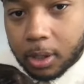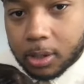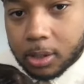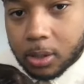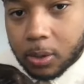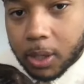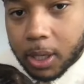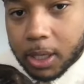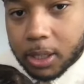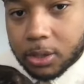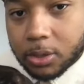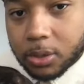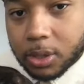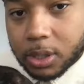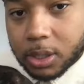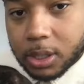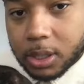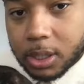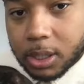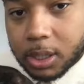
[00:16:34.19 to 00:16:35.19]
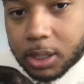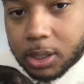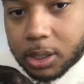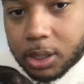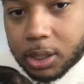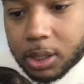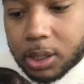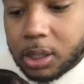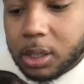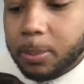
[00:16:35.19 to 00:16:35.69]
So as you can see,
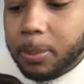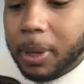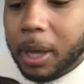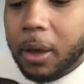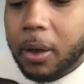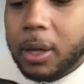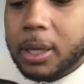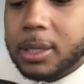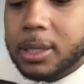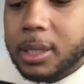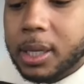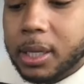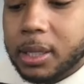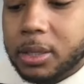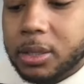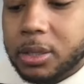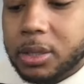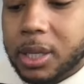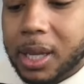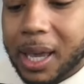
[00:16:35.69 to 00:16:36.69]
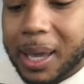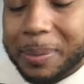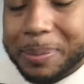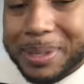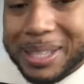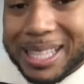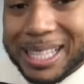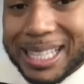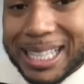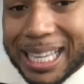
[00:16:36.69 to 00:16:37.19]
she's about a texture
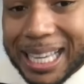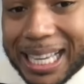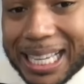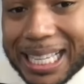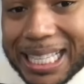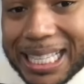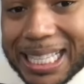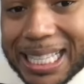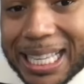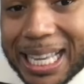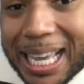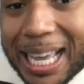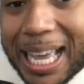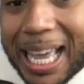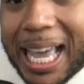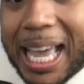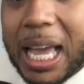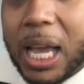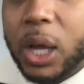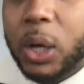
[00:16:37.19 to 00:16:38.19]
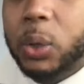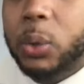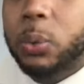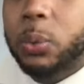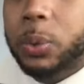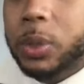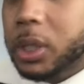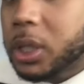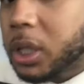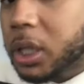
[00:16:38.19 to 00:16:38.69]
type six,
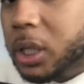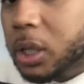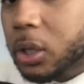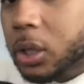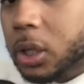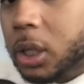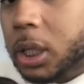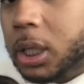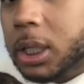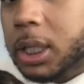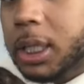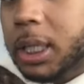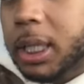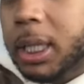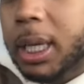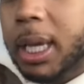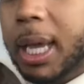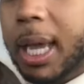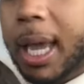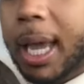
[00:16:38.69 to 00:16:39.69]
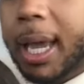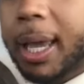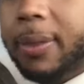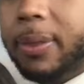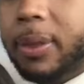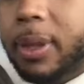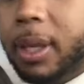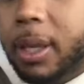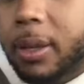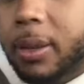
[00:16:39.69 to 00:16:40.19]
really curly,
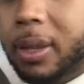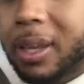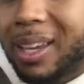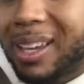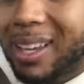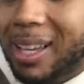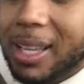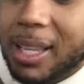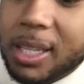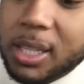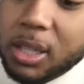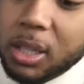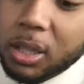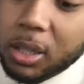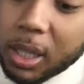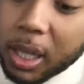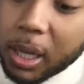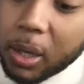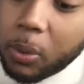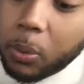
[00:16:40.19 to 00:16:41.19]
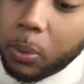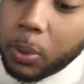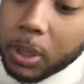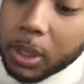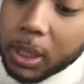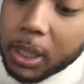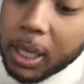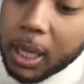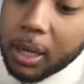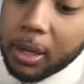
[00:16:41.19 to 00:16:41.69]
and then the ends are like
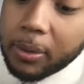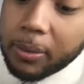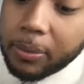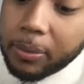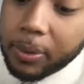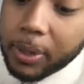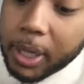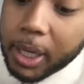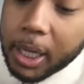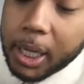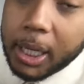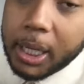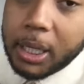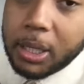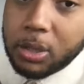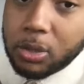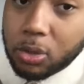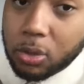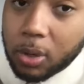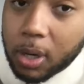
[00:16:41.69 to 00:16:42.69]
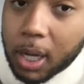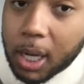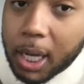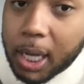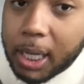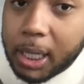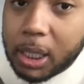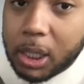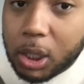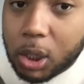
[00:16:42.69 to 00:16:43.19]
really kind of frayed and
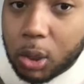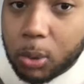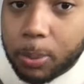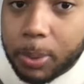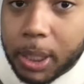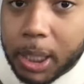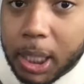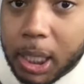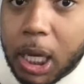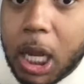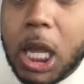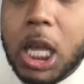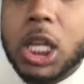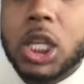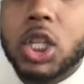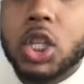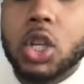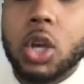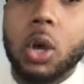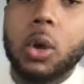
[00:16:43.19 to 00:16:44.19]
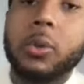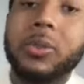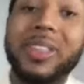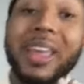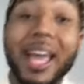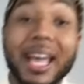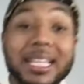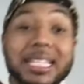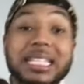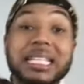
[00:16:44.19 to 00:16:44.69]
dry a little bit. So
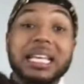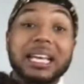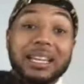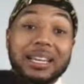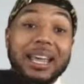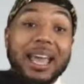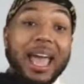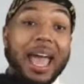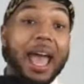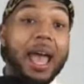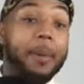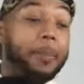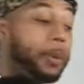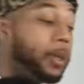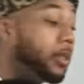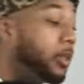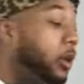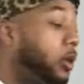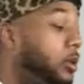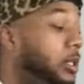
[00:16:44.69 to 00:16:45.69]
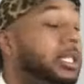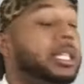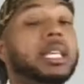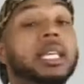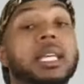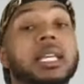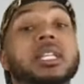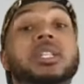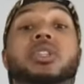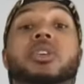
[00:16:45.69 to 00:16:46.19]
that's gonna happen. Those
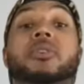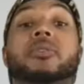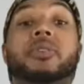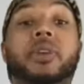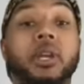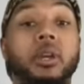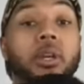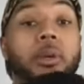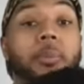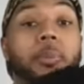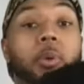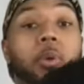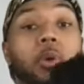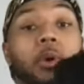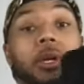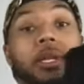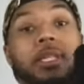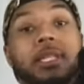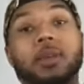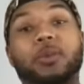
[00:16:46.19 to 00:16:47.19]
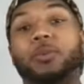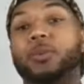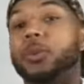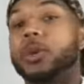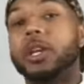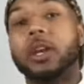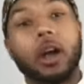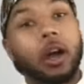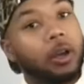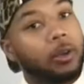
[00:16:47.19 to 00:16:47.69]
ends are very porous, and
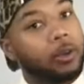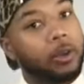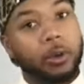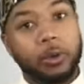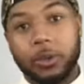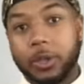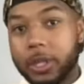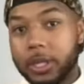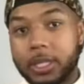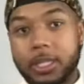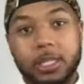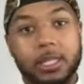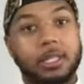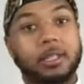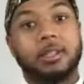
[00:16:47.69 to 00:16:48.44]
we all know this.